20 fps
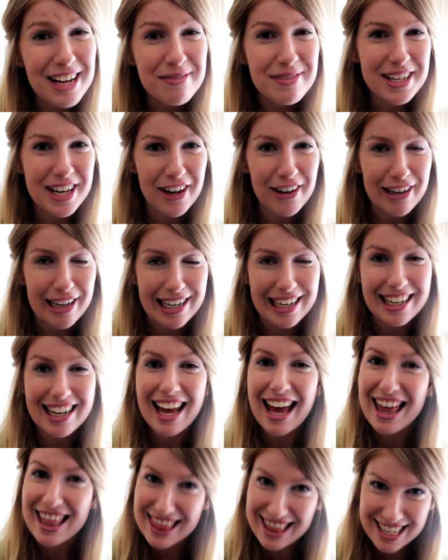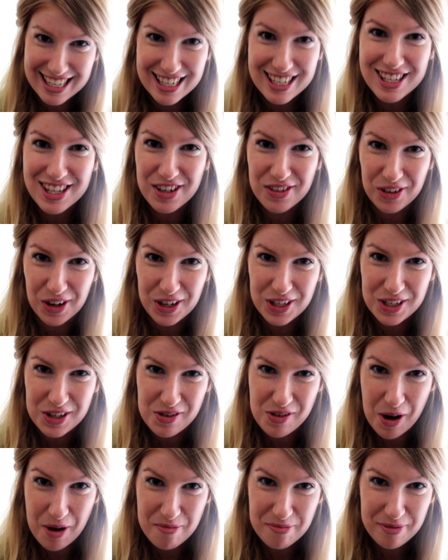I'm Terry, and this is The Road
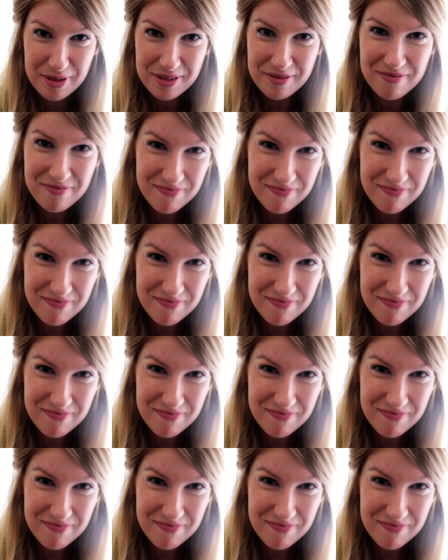to Romp.